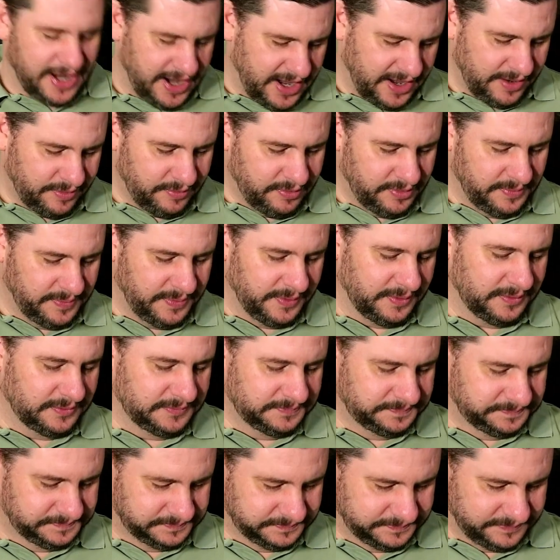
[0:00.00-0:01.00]
terrible.
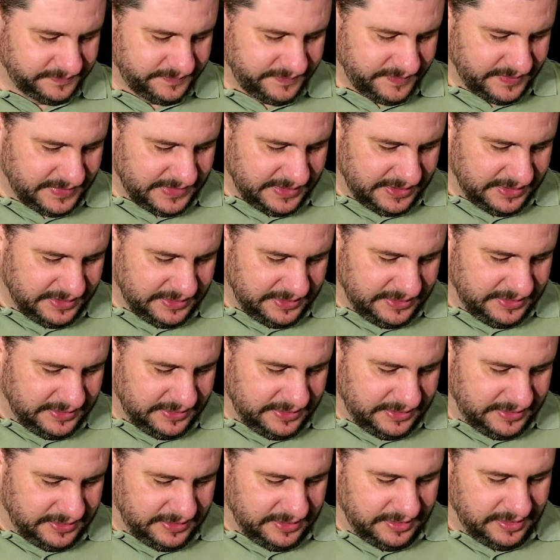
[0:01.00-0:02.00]

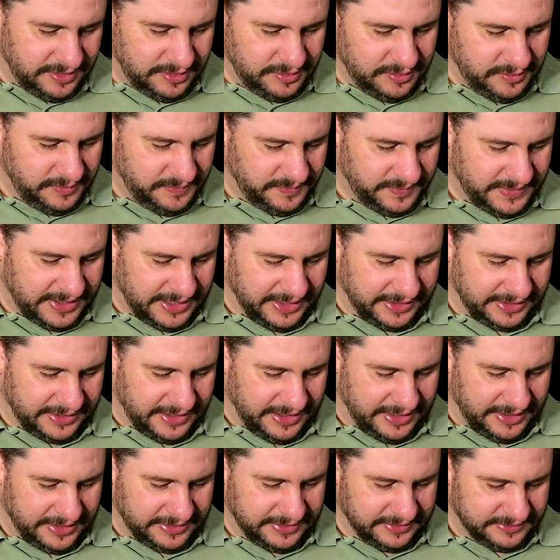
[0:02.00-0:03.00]
Oh my
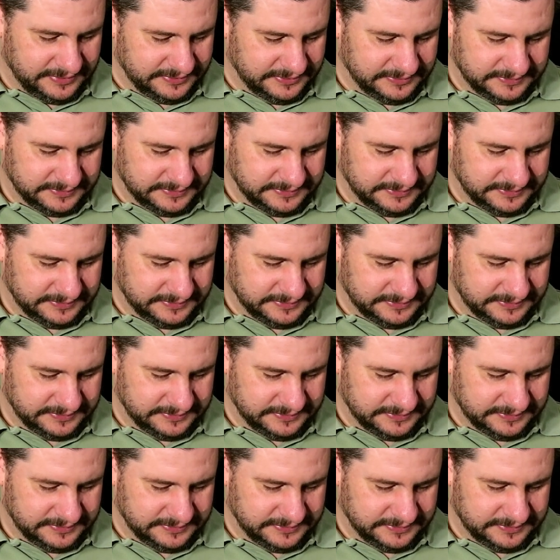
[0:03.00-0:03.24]
god.